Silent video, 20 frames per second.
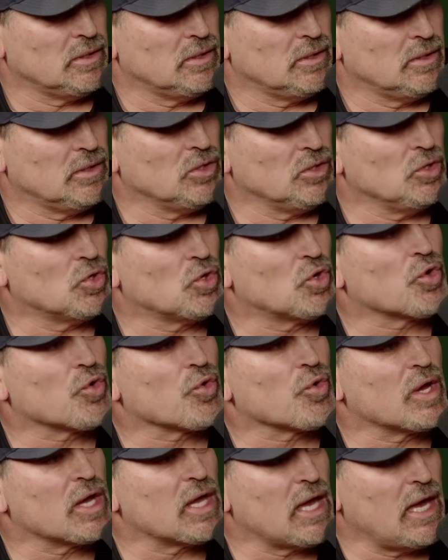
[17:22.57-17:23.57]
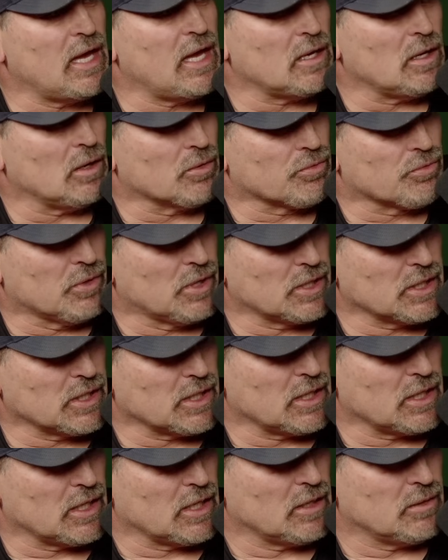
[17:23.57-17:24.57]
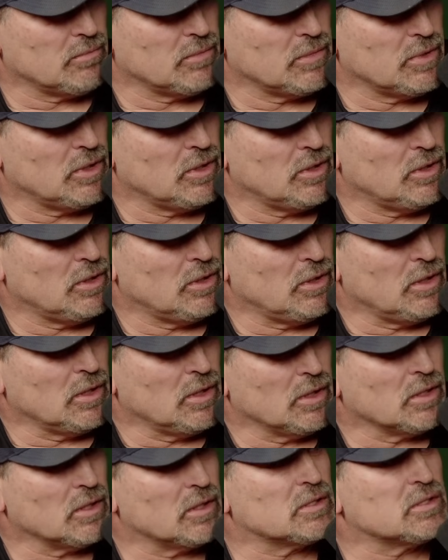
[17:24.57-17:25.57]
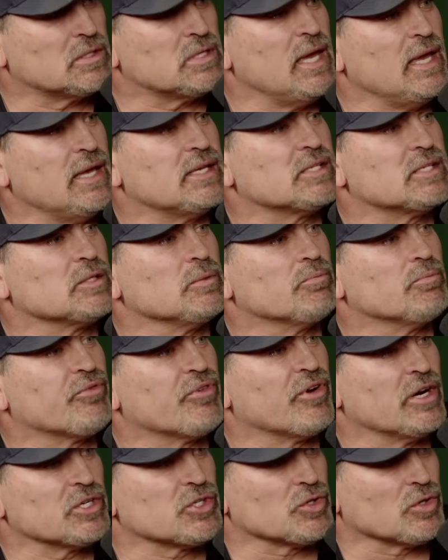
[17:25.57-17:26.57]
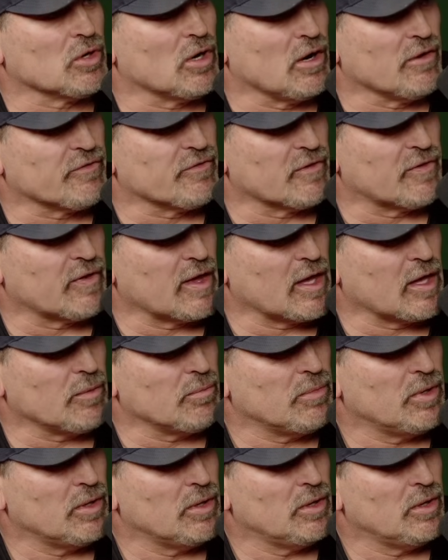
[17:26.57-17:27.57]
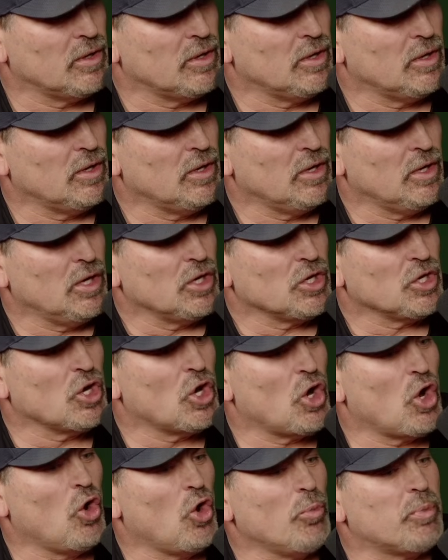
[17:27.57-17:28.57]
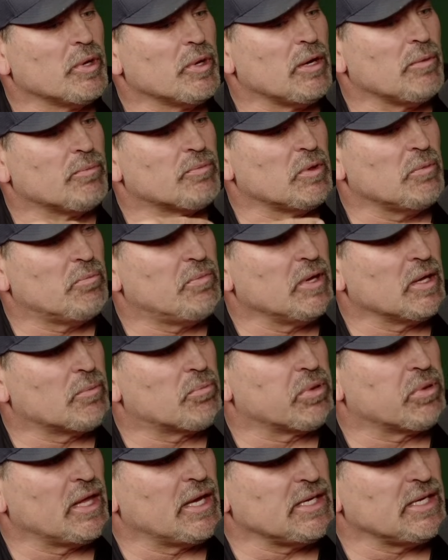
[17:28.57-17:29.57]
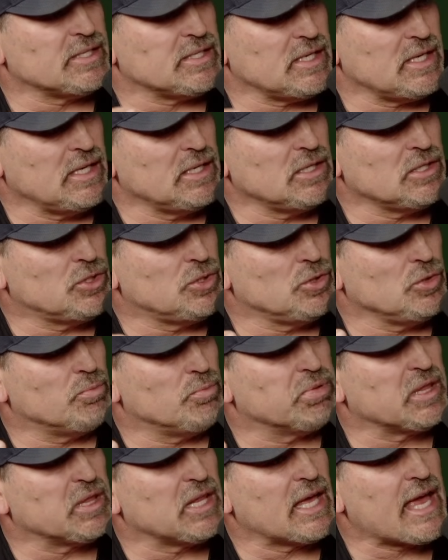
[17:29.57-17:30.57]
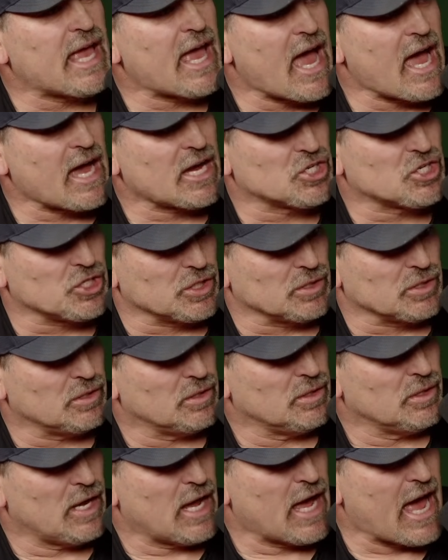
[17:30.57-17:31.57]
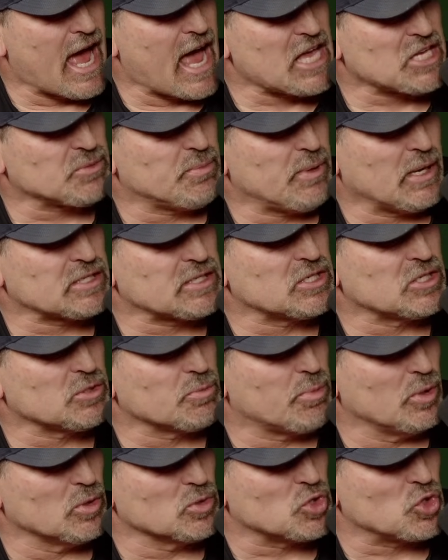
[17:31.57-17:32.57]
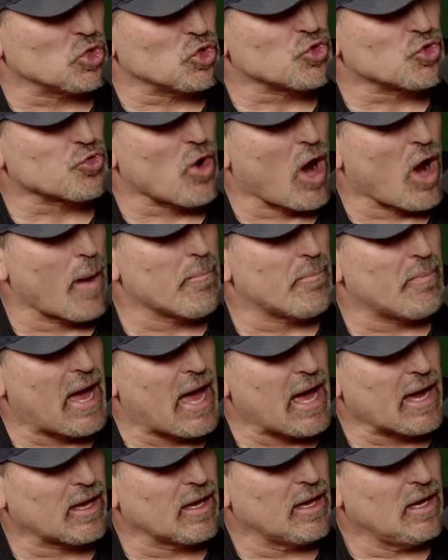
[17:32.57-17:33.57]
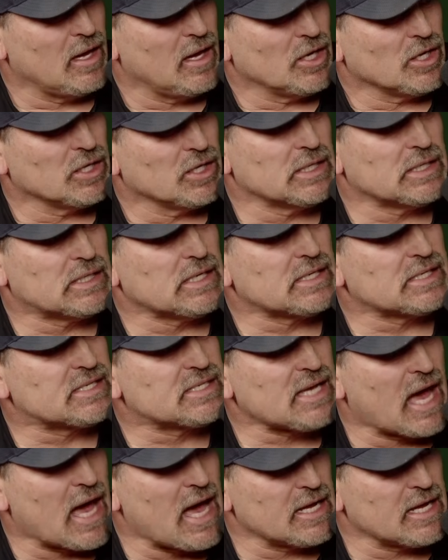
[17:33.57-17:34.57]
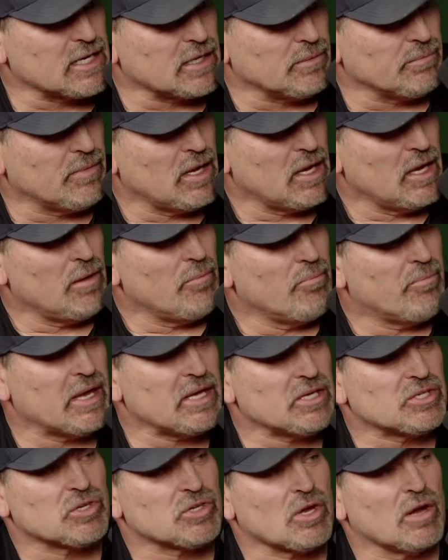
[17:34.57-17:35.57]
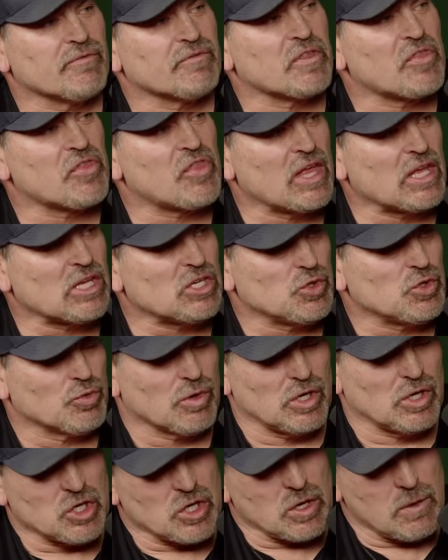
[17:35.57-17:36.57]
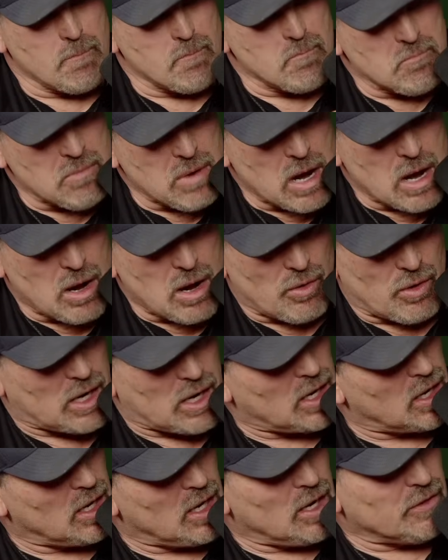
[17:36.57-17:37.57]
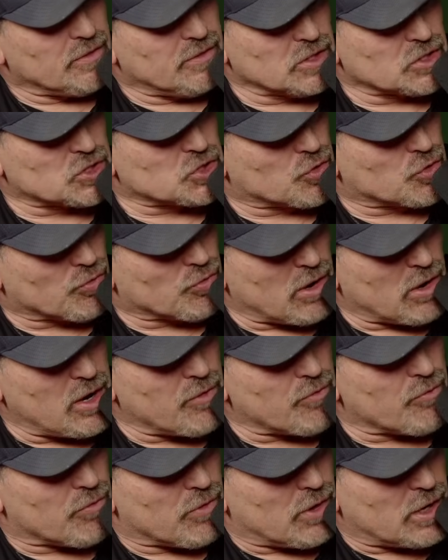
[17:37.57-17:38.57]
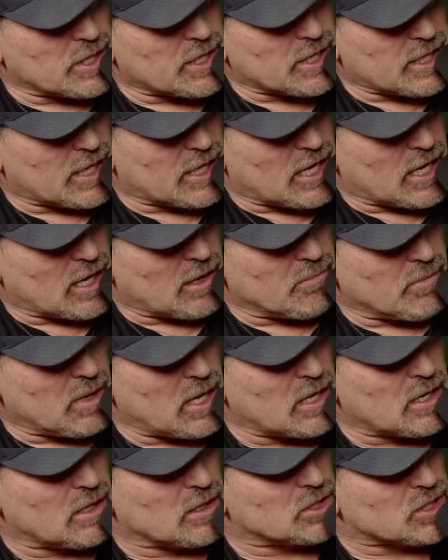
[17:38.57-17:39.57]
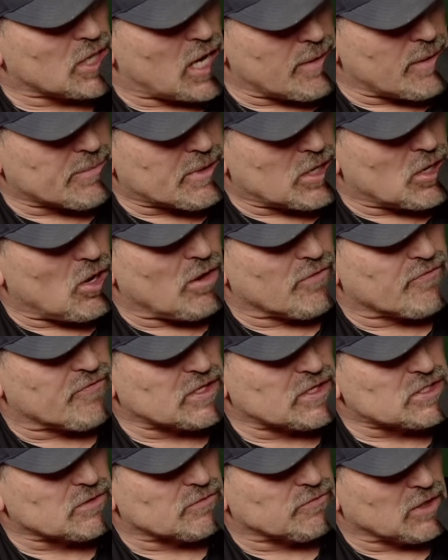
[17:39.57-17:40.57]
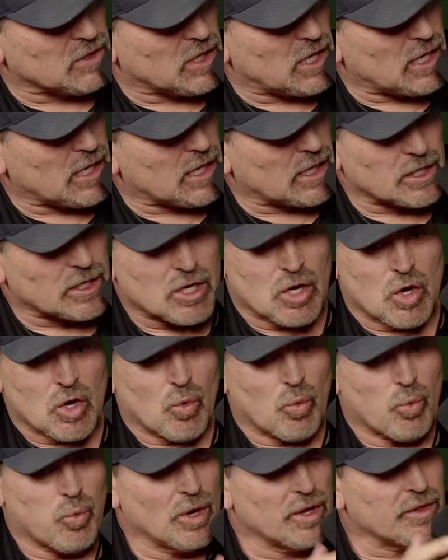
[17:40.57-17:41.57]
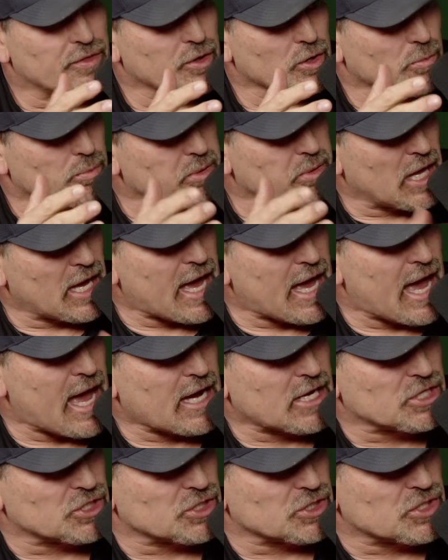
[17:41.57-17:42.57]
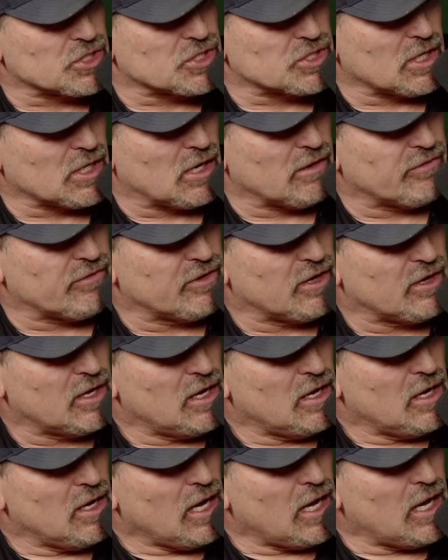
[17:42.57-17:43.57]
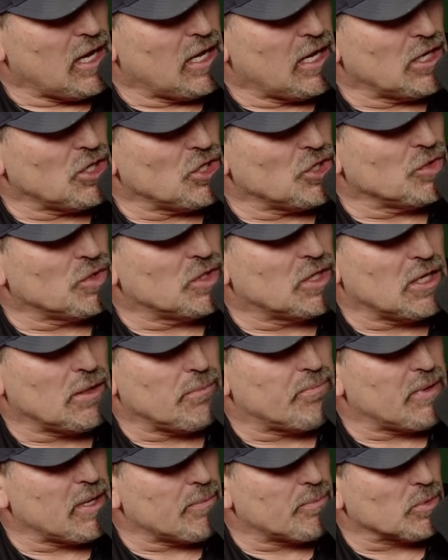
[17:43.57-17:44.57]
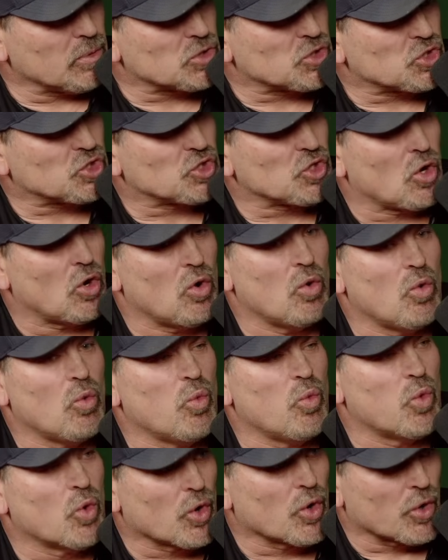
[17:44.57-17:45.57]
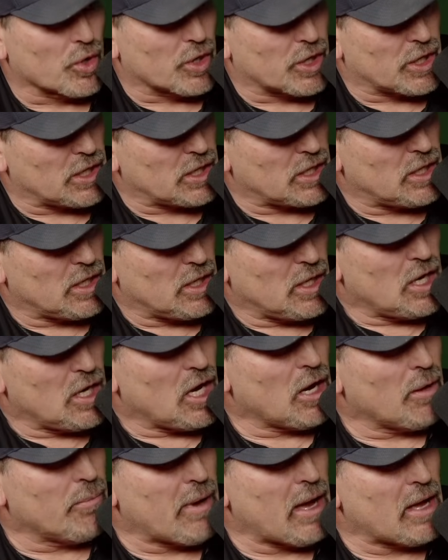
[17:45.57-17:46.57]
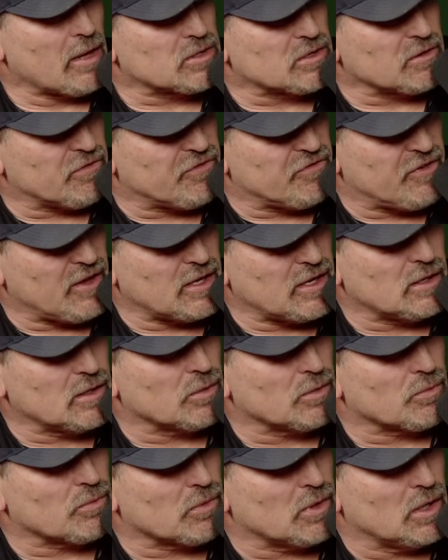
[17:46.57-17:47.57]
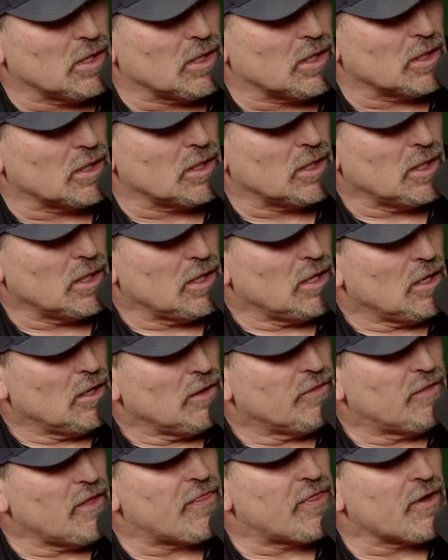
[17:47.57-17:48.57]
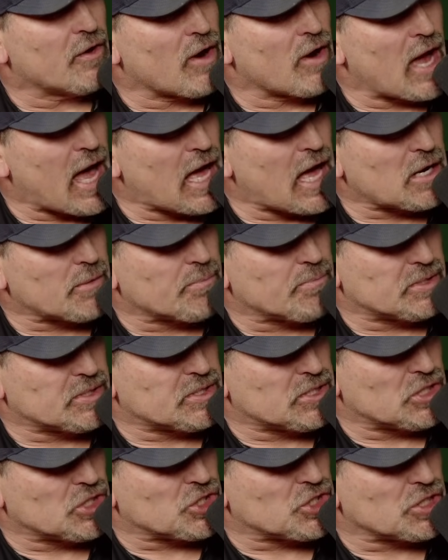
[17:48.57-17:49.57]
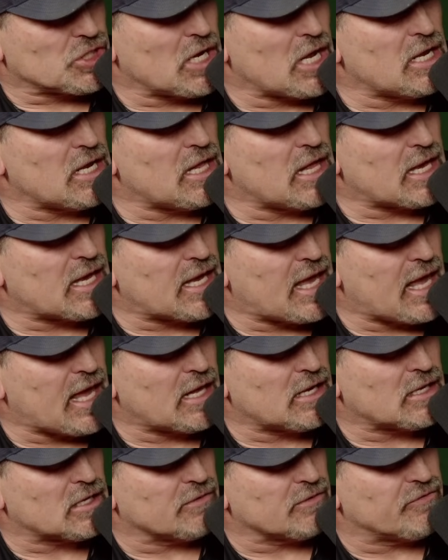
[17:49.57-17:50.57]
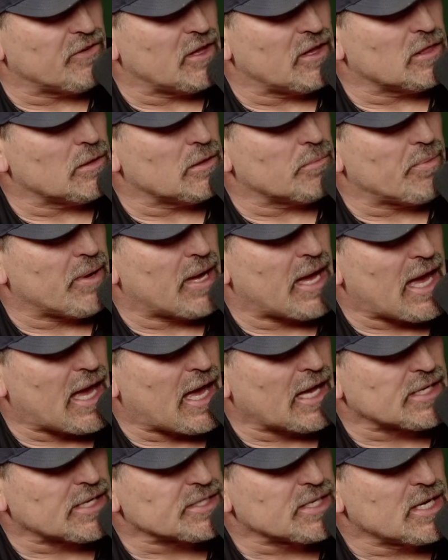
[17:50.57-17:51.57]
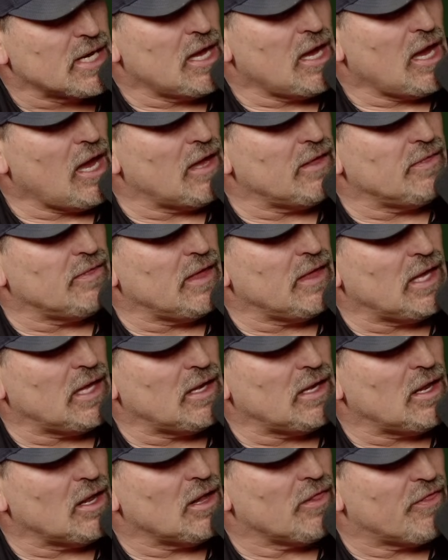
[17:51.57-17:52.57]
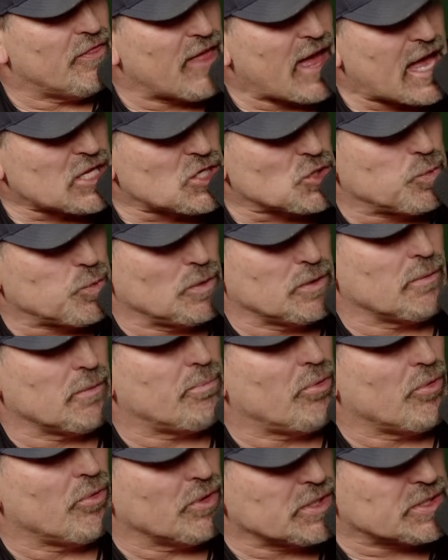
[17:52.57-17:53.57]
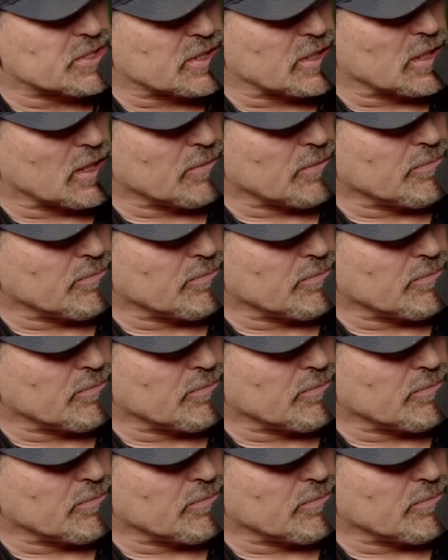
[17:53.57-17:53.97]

You create a running game. You take some pressure off of him. You open up the big plays into play action aspects as opposed to drop back. You design them based off the things you run. You marry this great running game and a dominant offensive line with your play action stuff. And you get people so worried about defending the run that they're out of position and they can't defend the pass. And then that's when the points come.